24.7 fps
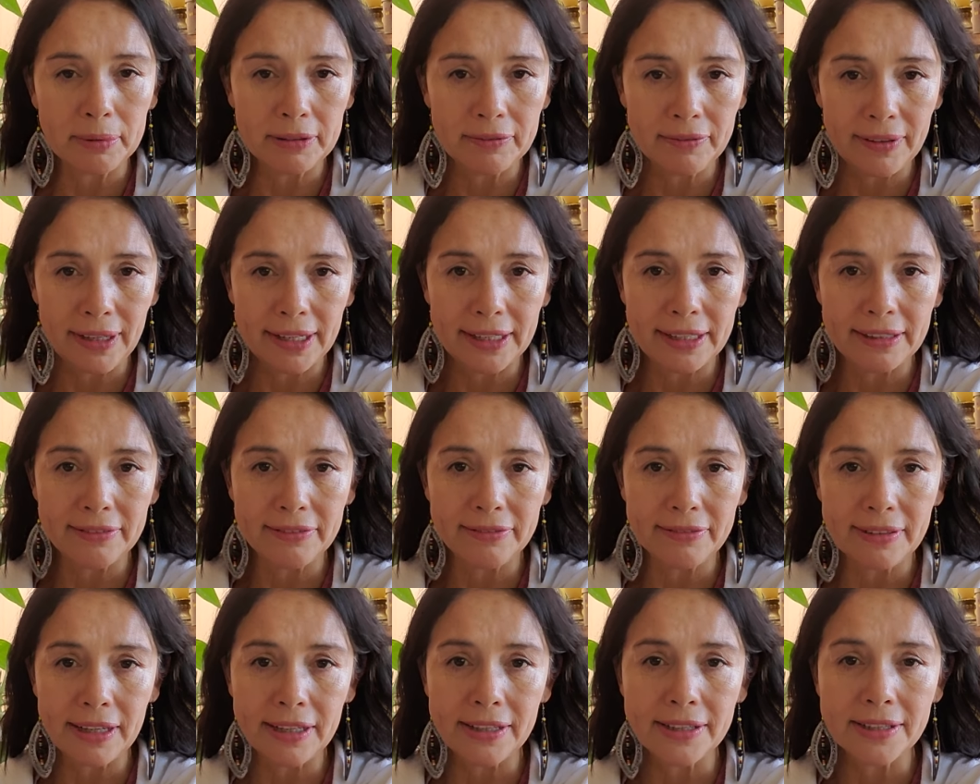
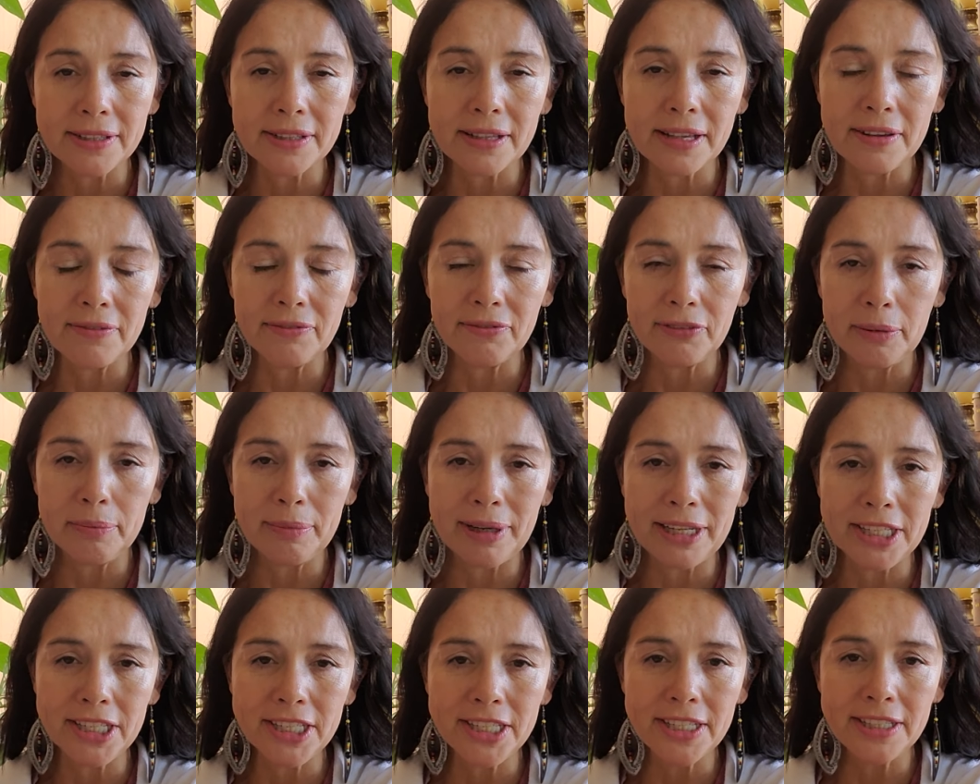provide
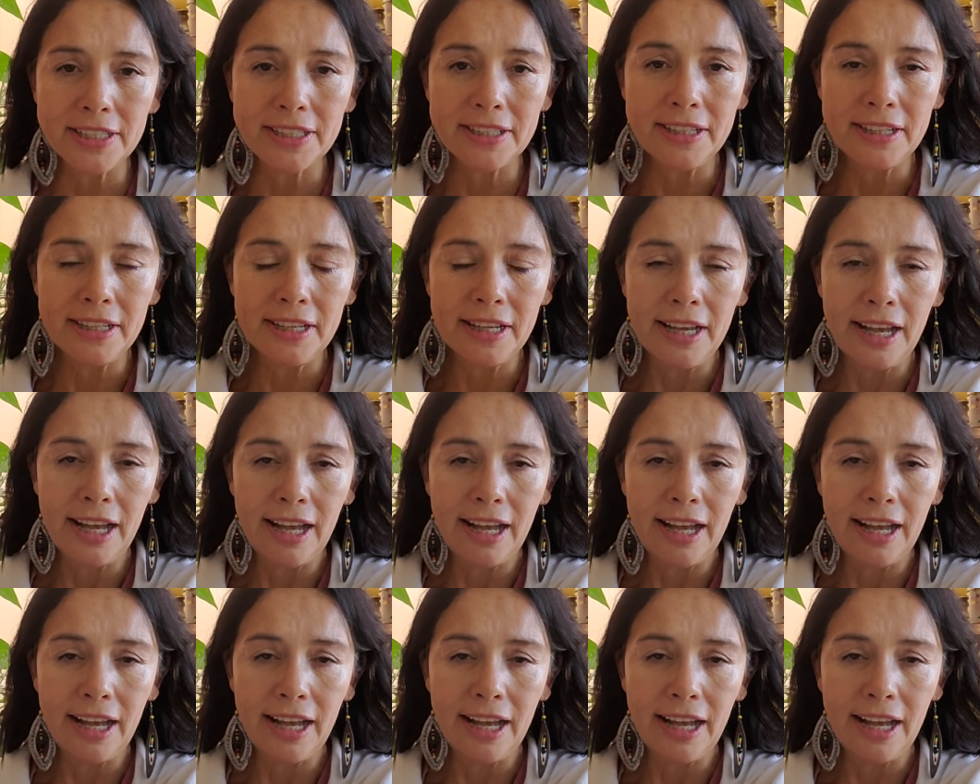information.